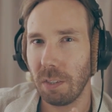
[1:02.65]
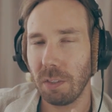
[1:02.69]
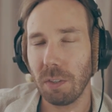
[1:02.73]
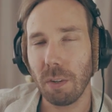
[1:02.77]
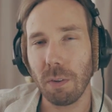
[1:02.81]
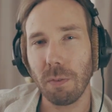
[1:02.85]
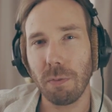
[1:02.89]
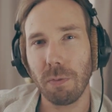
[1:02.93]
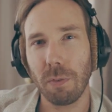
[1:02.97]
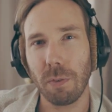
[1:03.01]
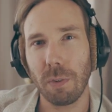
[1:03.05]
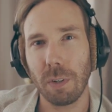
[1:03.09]

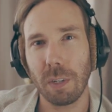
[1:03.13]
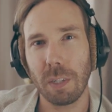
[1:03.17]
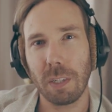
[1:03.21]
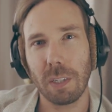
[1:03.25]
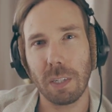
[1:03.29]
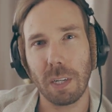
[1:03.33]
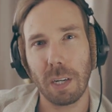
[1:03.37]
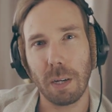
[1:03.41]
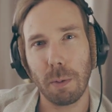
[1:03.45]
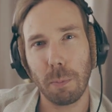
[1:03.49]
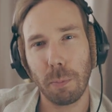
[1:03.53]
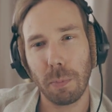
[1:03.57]
So for
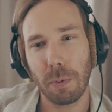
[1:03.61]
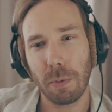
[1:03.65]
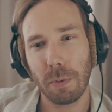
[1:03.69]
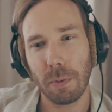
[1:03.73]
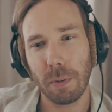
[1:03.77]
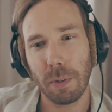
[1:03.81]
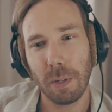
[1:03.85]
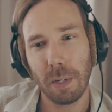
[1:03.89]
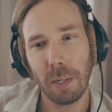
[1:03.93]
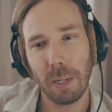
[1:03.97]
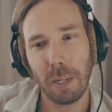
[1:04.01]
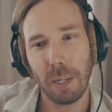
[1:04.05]

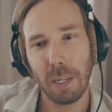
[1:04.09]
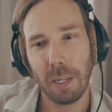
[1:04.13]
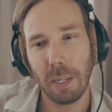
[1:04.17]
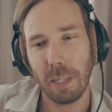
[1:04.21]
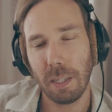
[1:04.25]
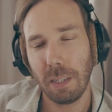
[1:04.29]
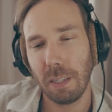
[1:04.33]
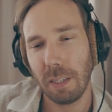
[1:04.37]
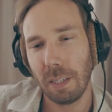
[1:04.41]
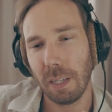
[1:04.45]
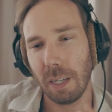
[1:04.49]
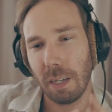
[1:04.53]
example,
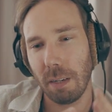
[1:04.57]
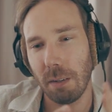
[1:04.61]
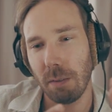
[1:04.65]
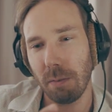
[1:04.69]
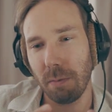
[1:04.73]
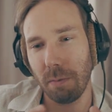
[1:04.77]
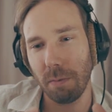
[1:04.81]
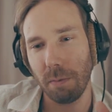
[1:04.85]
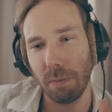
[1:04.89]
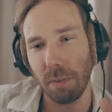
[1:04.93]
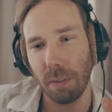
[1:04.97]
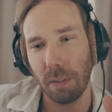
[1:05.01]
instead
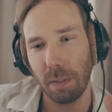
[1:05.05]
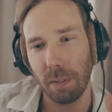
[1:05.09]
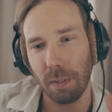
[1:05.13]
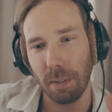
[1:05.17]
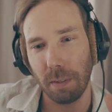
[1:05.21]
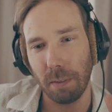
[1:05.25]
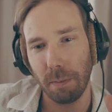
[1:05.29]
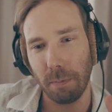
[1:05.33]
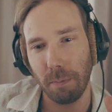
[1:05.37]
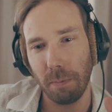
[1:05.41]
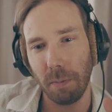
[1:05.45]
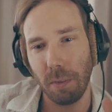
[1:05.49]
of
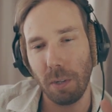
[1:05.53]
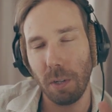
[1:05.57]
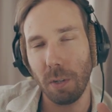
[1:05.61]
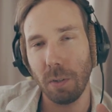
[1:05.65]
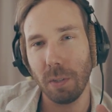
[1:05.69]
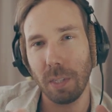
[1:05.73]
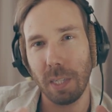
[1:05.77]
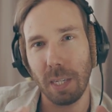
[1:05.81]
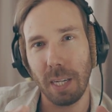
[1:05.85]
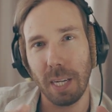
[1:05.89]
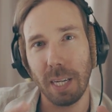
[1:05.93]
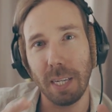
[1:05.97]

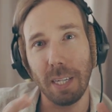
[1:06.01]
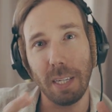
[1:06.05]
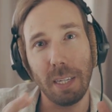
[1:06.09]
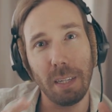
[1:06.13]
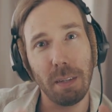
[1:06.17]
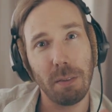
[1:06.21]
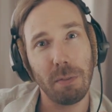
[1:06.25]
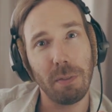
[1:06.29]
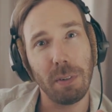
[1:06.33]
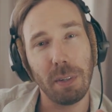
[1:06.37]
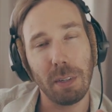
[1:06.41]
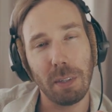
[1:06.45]
using
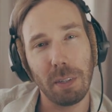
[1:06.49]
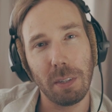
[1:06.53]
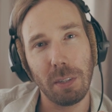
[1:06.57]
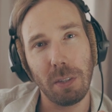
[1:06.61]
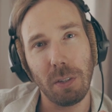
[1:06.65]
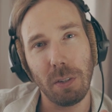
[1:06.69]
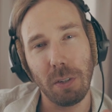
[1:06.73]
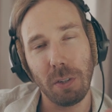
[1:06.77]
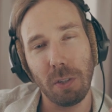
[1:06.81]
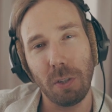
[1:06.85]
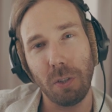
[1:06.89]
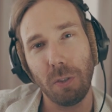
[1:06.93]
ND filters,
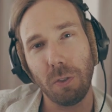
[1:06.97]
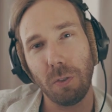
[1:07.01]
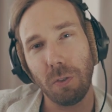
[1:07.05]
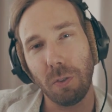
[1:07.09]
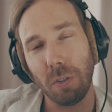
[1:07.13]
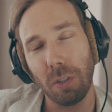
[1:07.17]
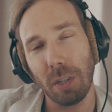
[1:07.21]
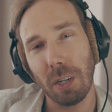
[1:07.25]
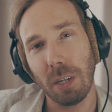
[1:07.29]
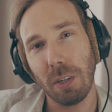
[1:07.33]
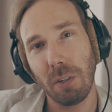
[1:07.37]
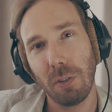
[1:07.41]
you could
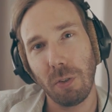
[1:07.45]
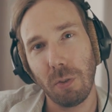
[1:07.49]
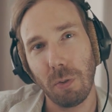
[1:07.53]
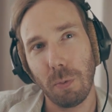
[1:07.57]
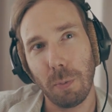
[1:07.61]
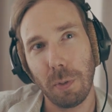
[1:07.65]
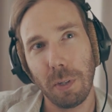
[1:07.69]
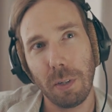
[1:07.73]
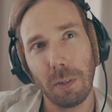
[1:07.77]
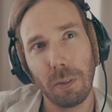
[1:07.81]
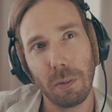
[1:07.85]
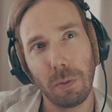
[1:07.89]
choose not to,
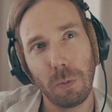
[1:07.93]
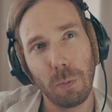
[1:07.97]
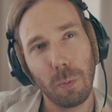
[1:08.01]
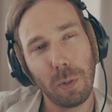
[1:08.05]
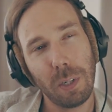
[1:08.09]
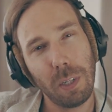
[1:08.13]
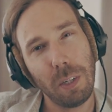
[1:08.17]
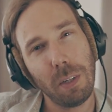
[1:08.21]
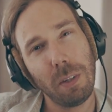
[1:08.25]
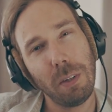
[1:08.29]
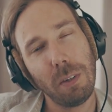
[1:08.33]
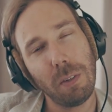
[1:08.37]
because
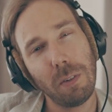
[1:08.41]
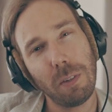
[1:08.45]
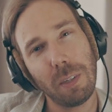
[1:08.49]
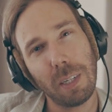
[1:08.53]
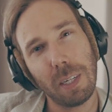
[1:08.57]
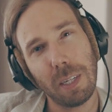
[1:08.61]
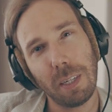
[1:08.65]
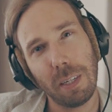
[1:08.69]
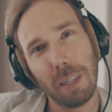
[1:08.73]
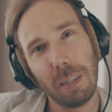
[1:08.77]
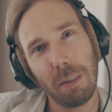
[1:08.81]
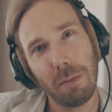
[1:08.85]
when you use
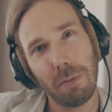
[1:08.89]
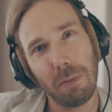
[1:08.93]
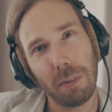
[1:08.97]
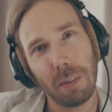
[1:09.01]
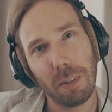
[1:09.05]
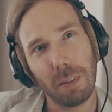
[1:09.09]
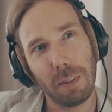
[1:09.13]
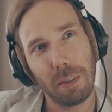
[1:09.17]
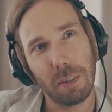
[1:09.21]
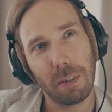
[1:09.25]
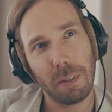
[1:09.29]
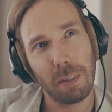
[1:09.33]
ND
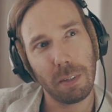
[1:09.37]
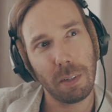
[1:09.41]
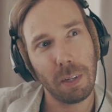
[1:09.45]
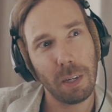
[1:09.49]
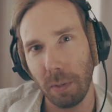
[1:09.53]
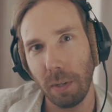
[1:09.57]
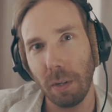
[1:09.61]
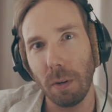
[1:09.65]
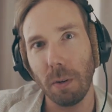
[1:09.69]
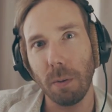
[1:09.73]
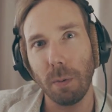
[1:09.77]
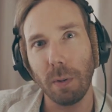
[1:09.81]
filters,
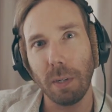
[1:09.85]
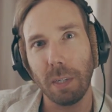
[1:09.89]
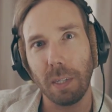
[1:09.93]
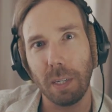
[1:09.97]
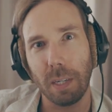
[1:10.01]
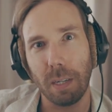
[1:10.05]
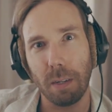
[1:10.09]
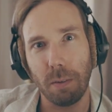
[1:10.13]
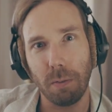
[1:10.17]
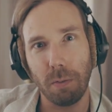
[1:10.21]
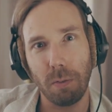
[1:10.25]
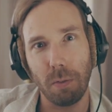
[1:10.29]
you always
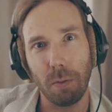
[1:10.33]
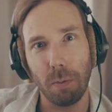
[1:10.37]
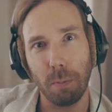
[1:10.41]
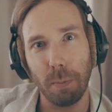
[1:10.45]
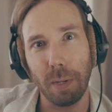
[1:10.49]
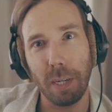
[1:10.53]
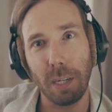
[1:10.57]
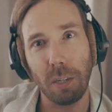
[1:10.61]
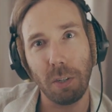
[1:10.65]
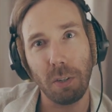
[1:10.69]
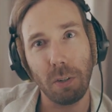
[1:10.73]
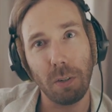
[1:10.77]
have to
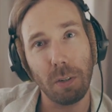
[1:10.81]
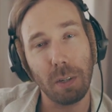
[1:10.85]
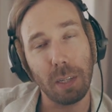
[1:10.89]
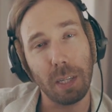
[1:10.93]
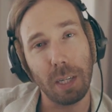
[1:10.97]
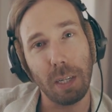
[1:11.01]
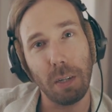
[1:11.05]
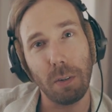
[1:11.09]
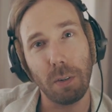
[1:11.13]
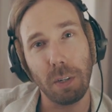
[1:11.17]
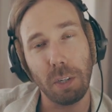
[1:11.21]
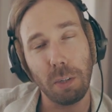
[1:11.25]
make sure
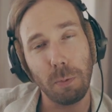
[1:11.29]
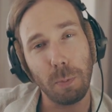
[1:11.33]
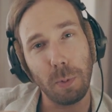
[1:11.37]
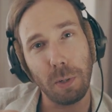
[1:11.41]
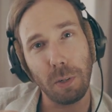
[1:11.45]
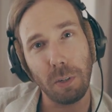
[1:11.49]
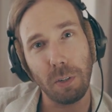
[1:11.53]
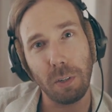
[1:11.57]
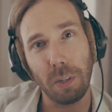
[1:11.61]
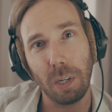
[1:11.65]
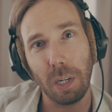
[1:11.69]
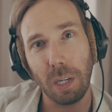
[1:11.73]
that your
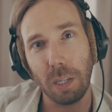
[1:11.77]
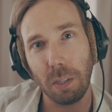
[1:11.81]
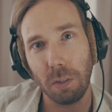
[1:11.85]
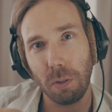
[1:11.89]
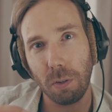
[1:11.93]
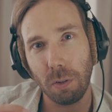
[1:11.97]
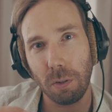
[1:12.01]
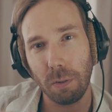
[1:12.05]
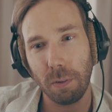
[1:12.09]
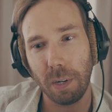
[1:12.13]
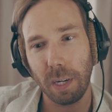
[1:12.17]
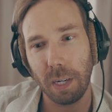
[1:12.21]
exposure is
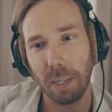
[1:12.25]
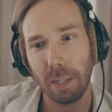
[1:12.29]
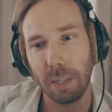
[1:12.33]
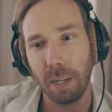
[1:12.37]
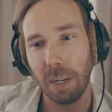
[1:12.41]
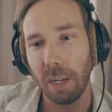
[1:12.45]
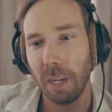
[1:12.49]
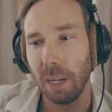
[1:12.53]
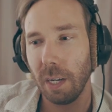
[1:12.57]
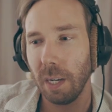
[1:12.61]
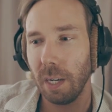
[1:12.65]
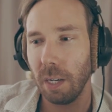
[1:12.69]
correct.
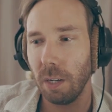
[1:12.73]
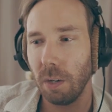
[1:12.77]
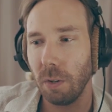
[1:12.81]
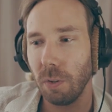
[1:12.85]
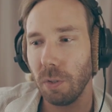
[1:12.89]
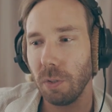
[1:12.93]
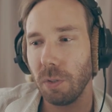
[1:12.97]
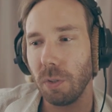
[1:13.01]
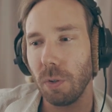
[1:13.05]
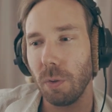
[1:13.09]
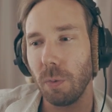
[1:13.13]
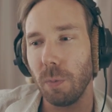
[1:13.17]
And
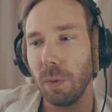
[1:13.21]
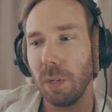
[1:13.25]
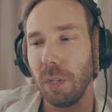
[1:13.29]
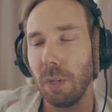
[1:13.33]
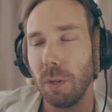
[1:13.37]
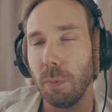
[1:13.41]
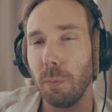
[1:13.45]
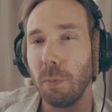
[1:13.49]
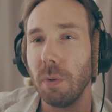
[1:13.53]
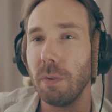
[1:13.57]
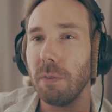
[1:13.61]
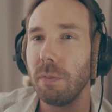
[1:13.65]
also when
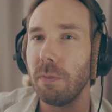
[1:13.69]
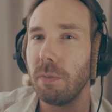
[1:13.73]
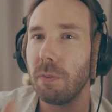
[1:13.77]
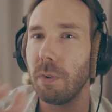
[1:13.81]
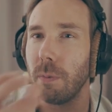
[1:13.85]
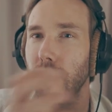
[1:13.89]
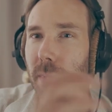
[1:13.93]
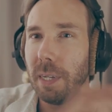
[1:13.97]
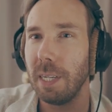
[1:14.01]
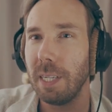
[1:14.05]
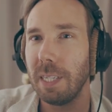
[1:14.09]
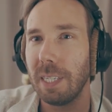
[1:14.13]
you're moving
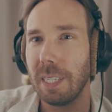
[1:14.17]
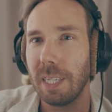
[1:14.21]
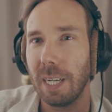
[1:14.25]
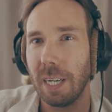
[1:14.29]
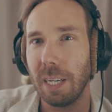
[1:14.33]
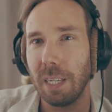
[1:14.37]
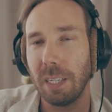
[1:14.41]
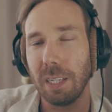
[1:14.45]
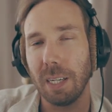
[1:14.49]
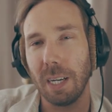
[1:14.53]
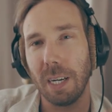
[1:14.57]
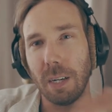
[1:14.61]
from
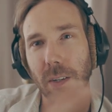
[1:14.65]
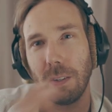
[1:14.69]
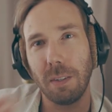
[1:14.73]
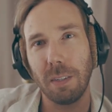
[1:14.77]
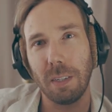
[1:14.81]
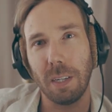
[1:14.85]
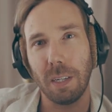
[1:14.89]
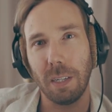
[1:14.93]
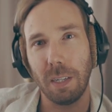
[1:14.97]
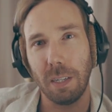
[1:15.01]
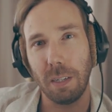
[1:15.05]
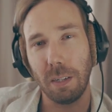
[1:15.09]
inside to
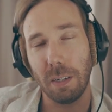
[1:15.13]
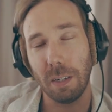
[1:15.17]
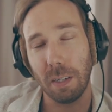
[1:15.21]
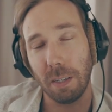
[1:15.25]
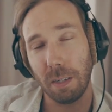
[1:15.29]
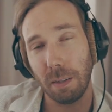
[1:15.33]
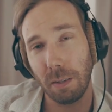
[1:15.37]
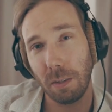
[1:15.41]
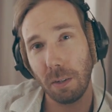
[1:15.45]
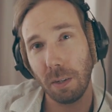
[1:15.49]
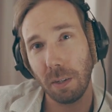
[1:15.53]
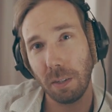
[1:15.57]
outside, you're
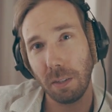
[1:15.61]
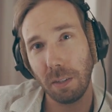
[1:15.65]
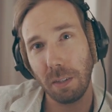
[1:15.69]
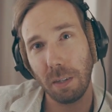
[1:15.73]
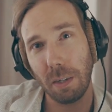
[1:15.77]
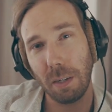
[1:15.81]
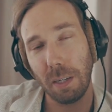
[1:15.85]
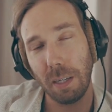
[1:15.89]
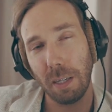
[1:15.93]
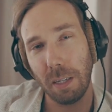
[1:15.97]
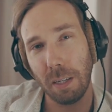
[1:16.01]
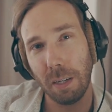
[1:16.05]
gonna
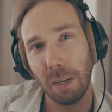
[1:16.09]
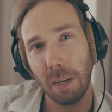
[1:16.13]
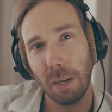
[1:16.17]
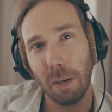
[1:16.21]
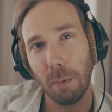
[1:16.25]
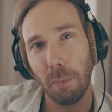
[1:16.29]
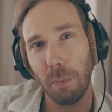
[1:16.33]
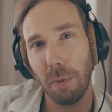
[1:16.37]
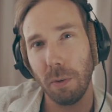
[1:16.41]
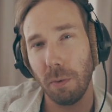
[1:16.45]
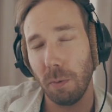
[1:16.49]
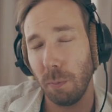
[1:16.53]
constantly
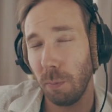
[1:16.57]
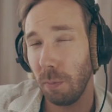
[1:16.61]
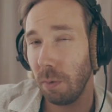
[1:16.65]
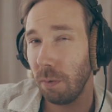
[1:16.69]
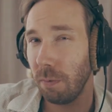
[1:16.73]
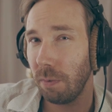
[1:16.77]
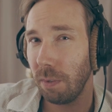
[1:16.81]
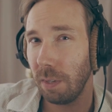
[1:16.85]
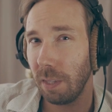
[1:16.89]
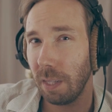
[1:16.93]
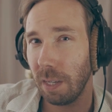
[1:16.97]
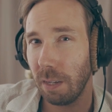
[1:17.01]
be
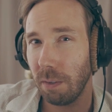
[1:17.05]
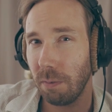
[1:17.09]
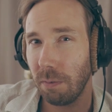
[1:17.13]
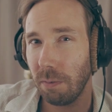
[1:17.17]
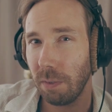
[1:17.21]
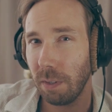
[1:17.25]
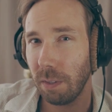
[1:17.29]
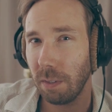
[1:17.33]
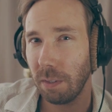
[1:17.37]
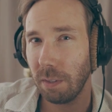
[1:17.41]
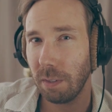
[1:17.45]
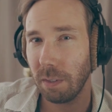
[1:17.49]
removing that
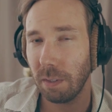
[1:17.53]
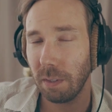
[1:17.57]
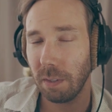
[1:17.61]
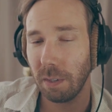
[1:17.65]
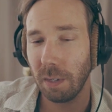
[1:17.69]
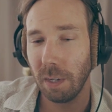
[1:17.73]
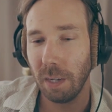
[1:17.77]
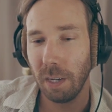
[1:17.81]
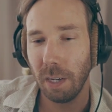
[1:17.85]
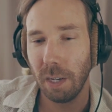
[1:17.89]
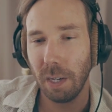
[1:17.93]
filter.